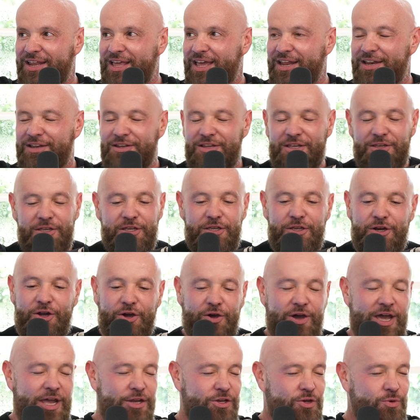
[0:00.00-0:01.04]
and
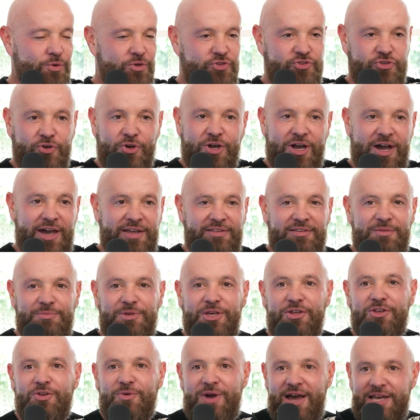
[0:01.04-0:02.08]
you were so kind to me,
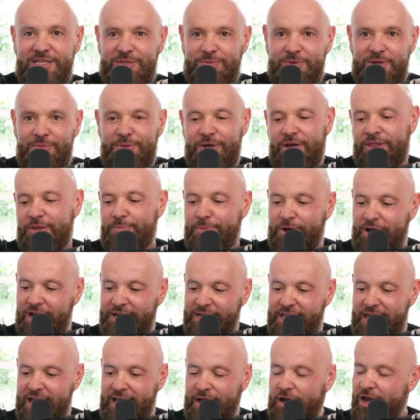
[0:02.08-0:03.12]
and you asked me to be on the
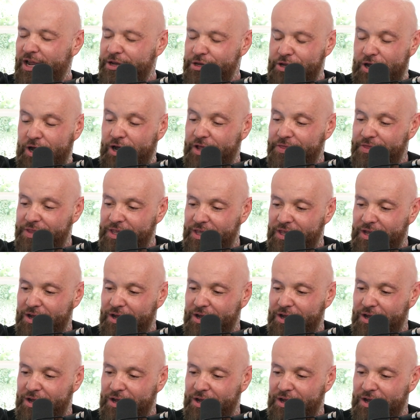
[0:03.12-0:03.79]
podcast, on